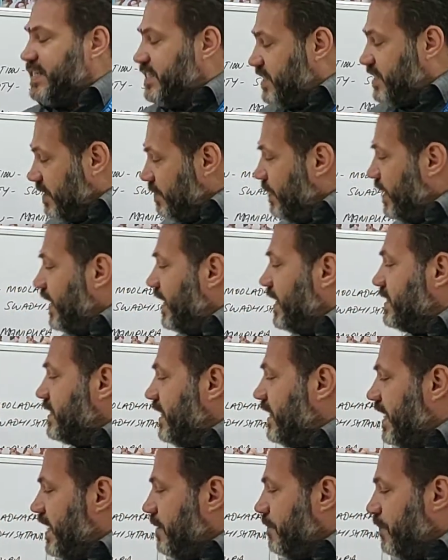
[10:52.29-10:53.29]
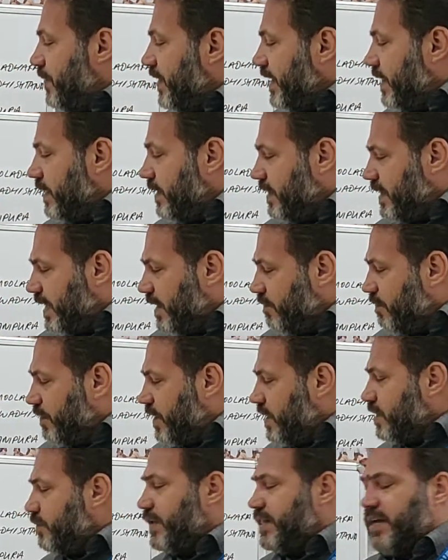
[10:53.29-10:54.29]
Similarly, the
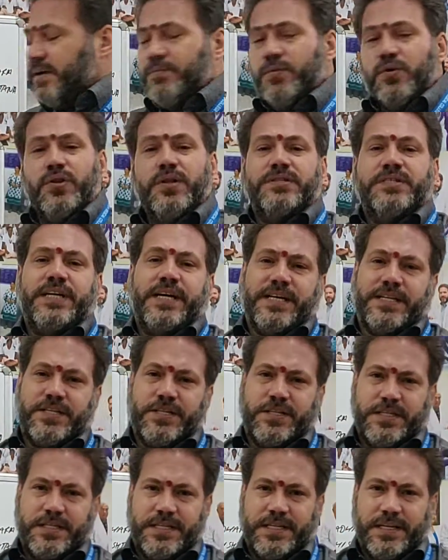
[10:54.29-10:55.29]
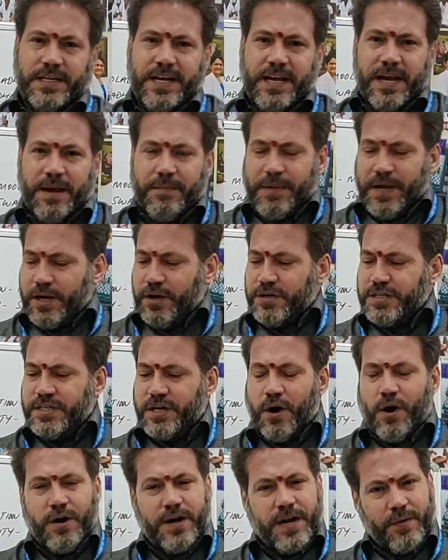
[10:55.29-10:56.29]
work with the mudras,
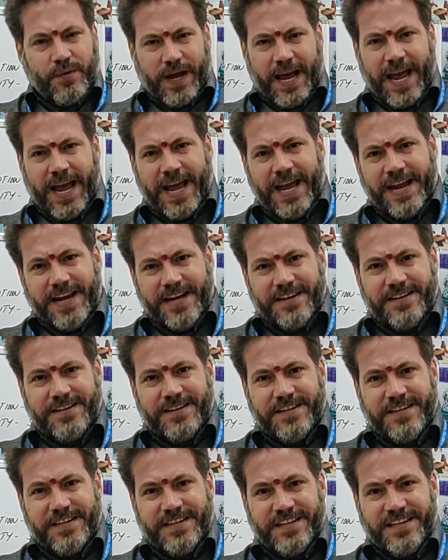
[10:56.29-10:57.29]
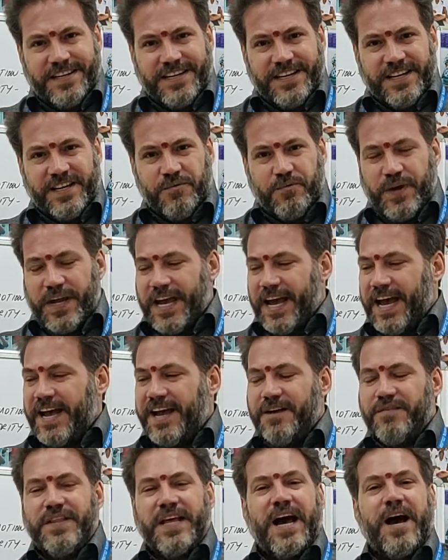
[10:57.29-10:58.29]
because on our hand, we
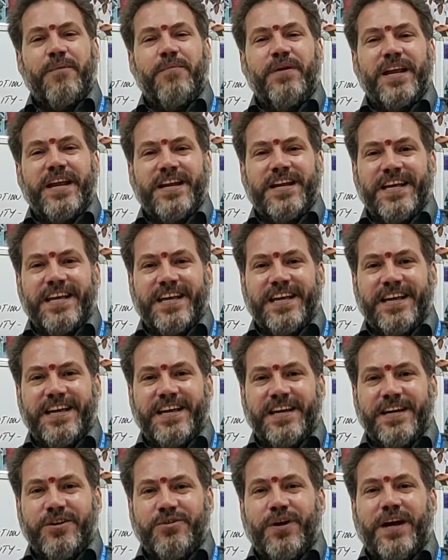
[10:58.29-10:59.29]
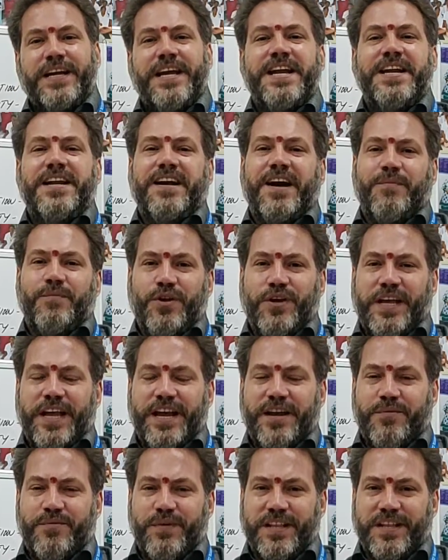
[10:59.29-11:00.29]
have the ability to again
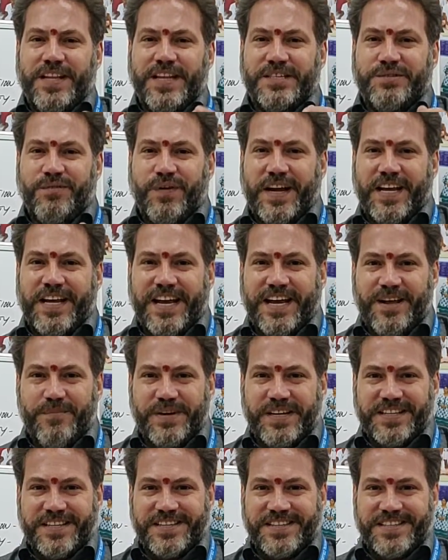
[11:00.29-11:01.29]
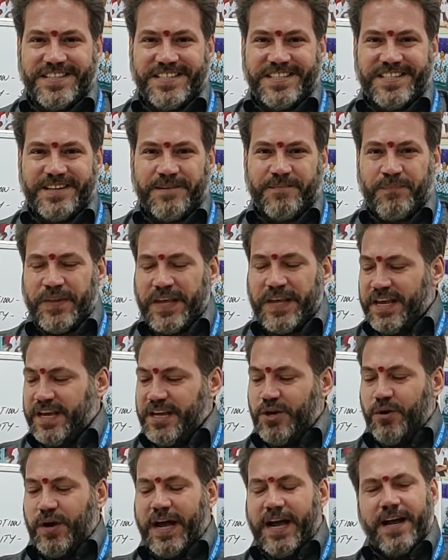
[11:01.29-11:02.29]
communicate with these 5 elements.
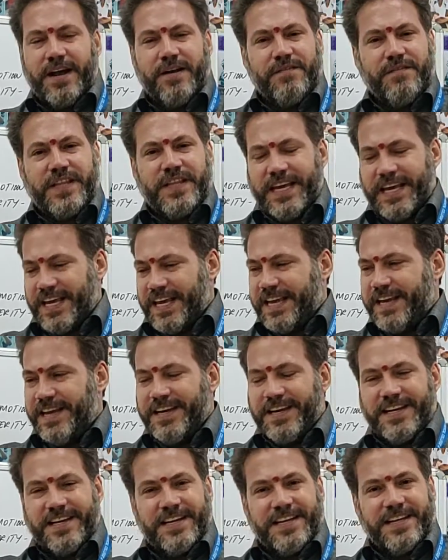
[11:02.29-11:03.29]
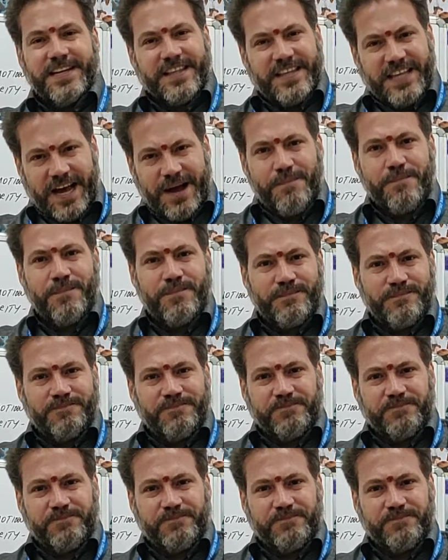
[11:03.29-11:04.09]
You have the thumb.